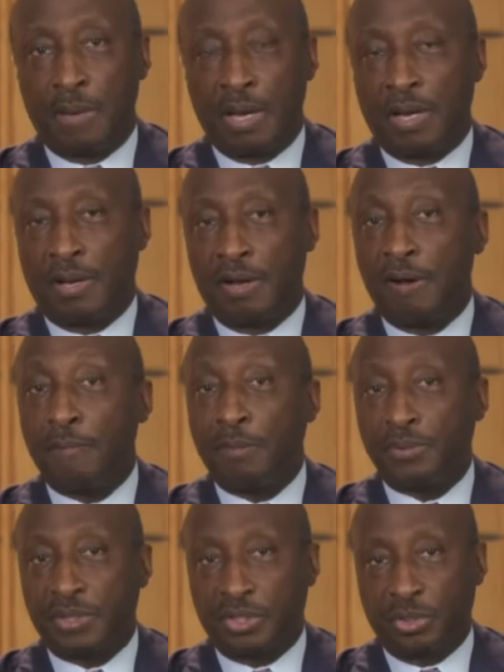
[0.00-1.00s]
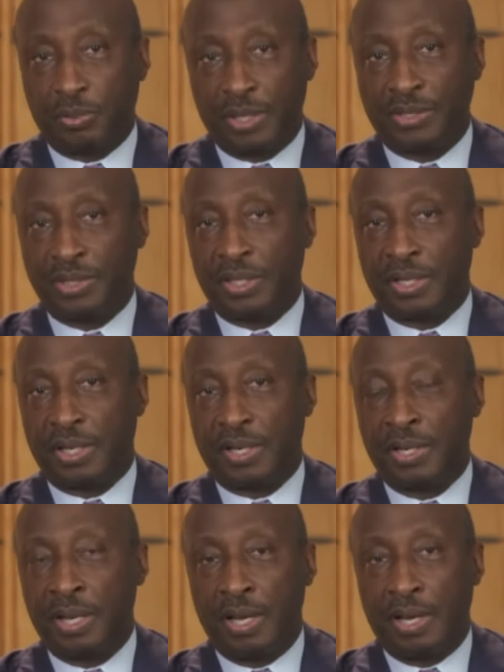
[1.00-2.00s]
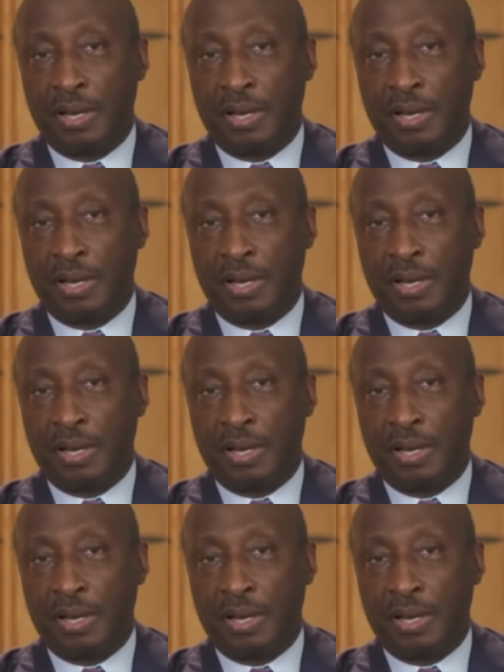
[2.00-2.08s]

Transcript: humble situation,